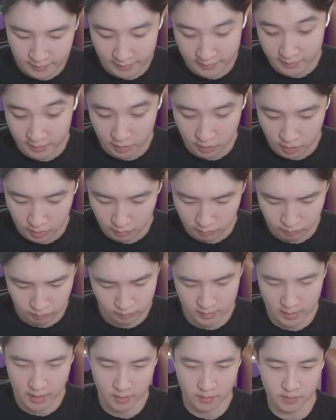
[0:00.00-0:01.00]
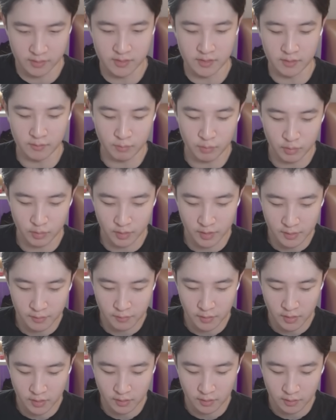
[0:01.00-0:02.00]
That's actually, this is a pretty
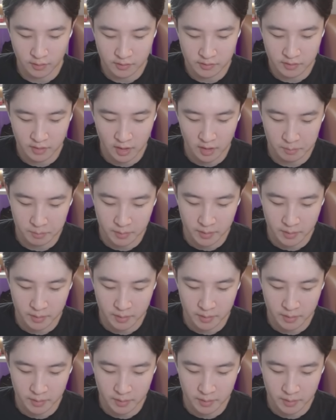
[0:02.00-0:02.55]
freaking good start.